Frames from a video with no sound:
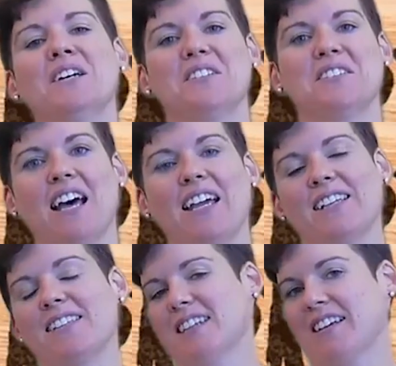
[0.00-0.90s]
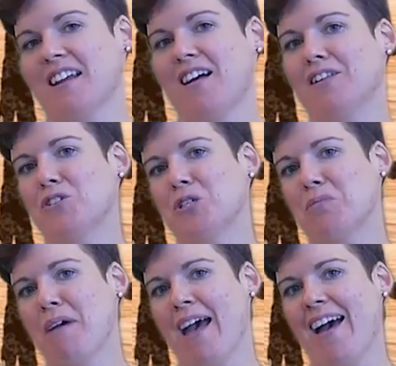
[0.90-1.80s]
to science, technology,
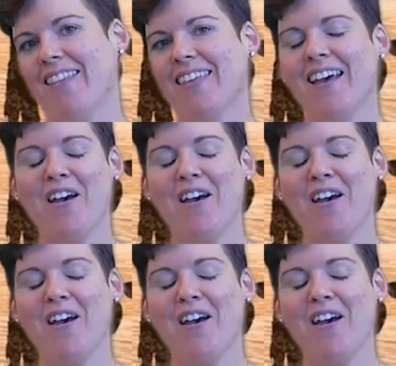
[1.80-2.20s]
math,